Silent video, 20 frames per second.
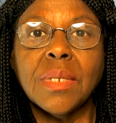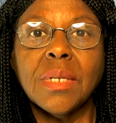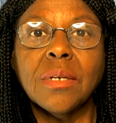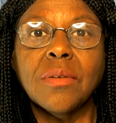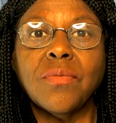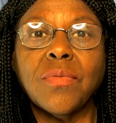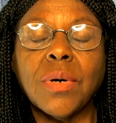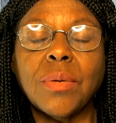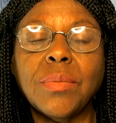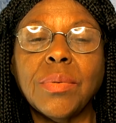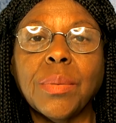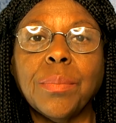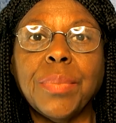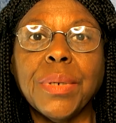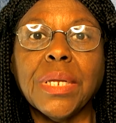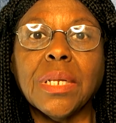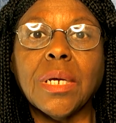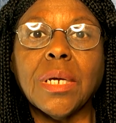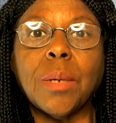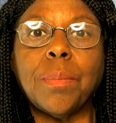from the
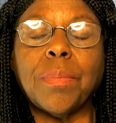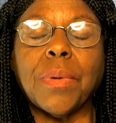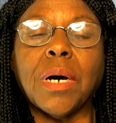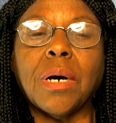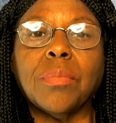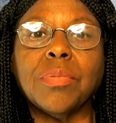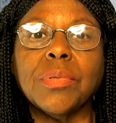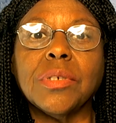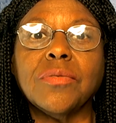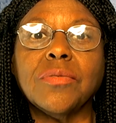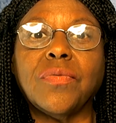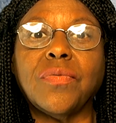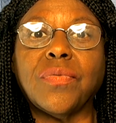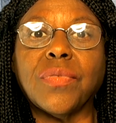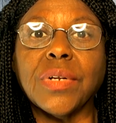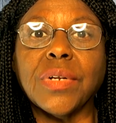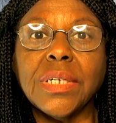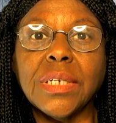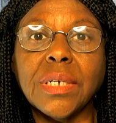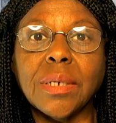buildup of the
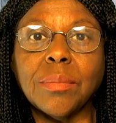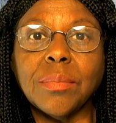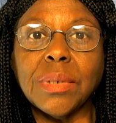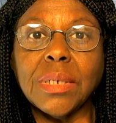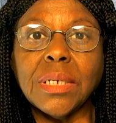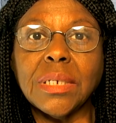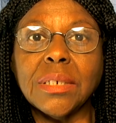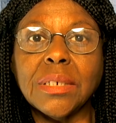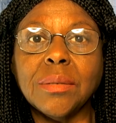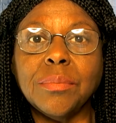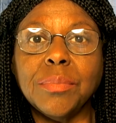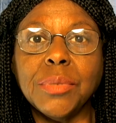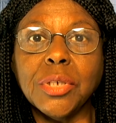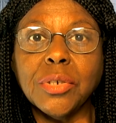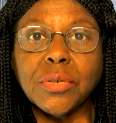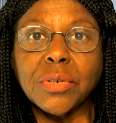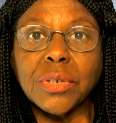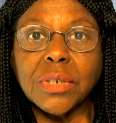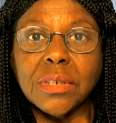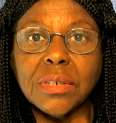phlegm and the
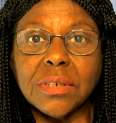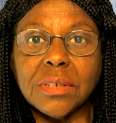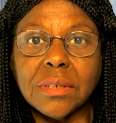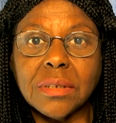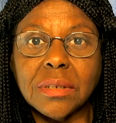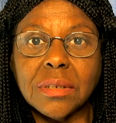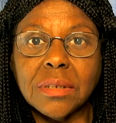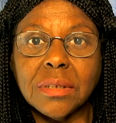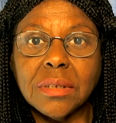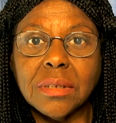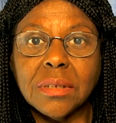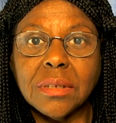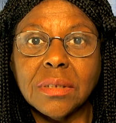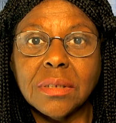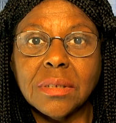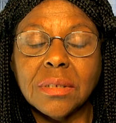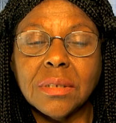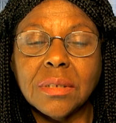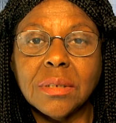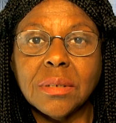mucus
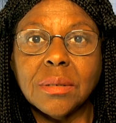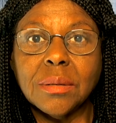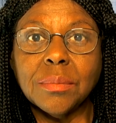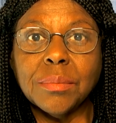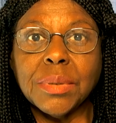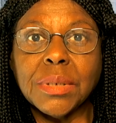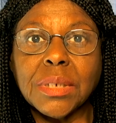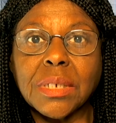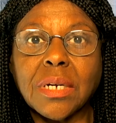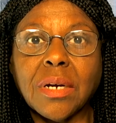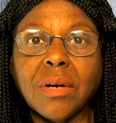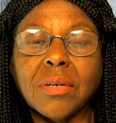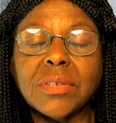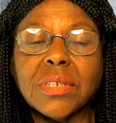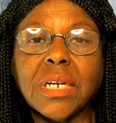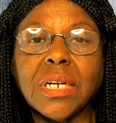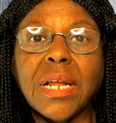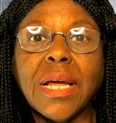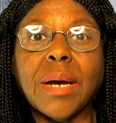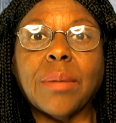because
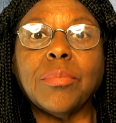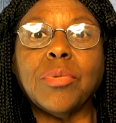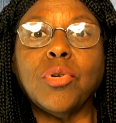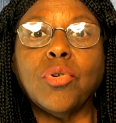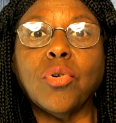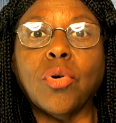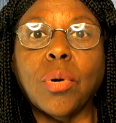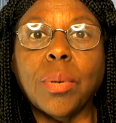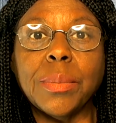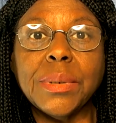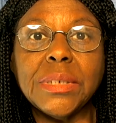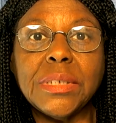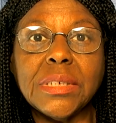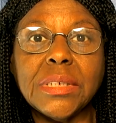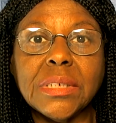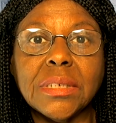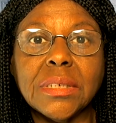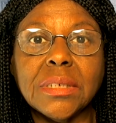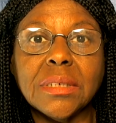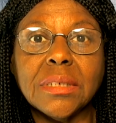of the
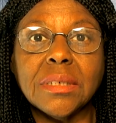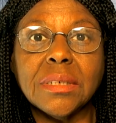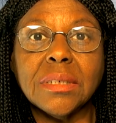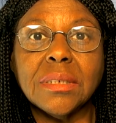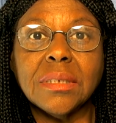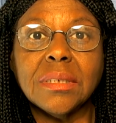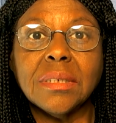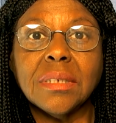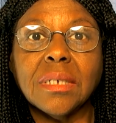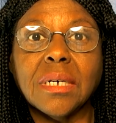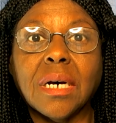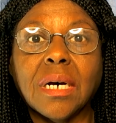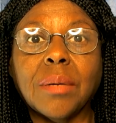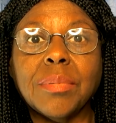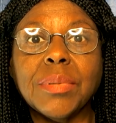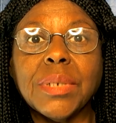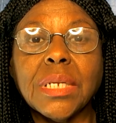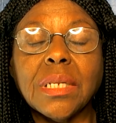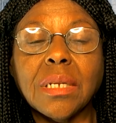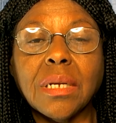abnormality
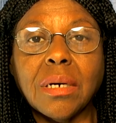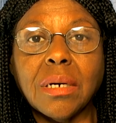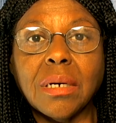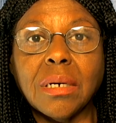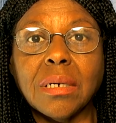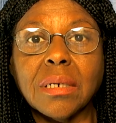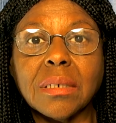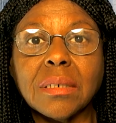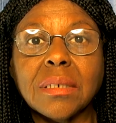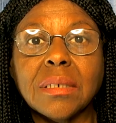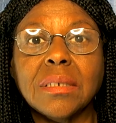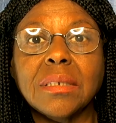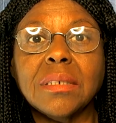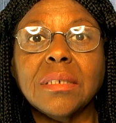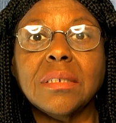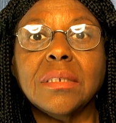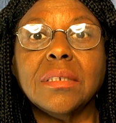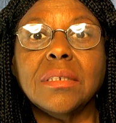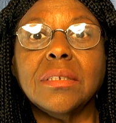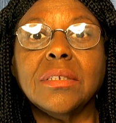of the lung
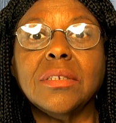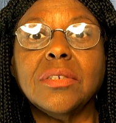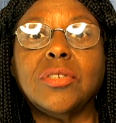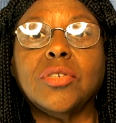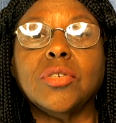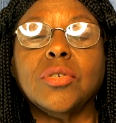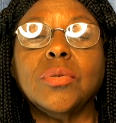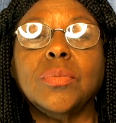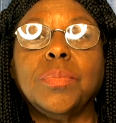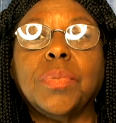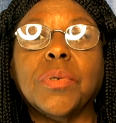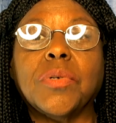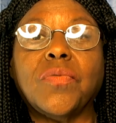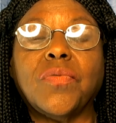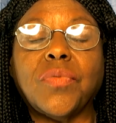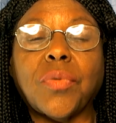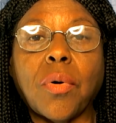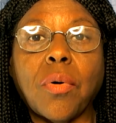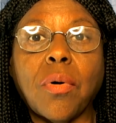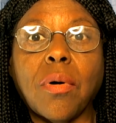to
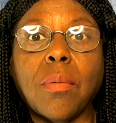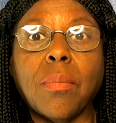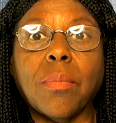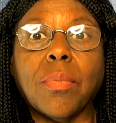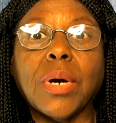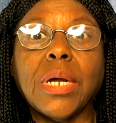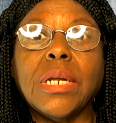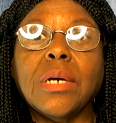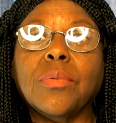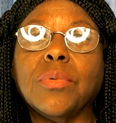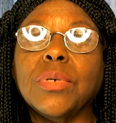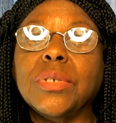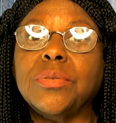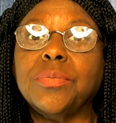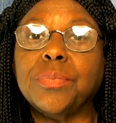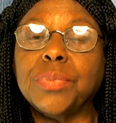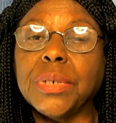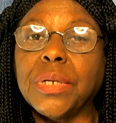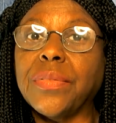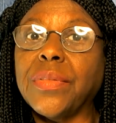perform what it was
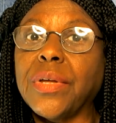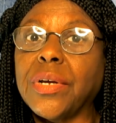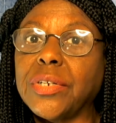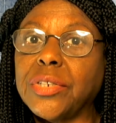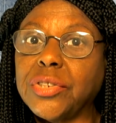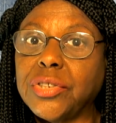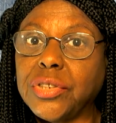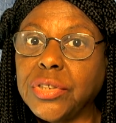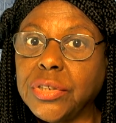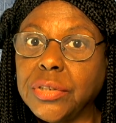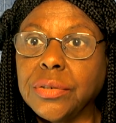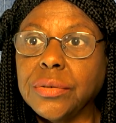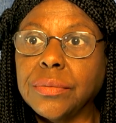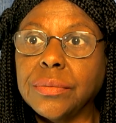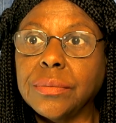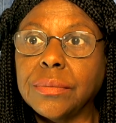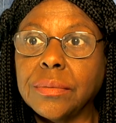put there to do.